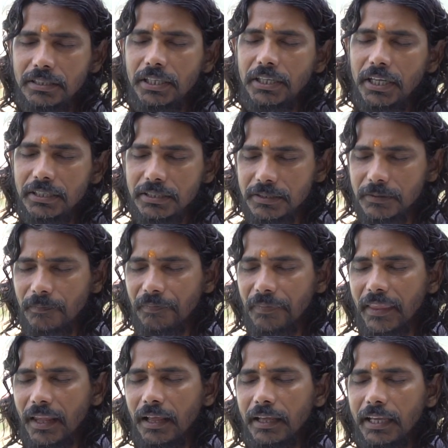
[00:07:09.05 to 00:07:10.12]
days
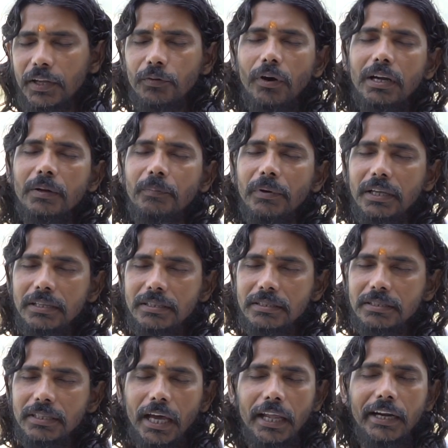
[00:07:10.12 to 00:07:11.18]
in one place
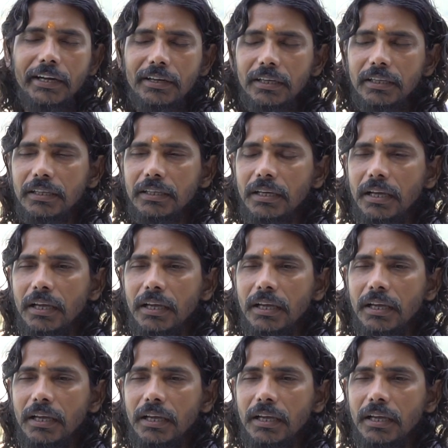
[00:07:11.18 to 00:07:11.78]
silently,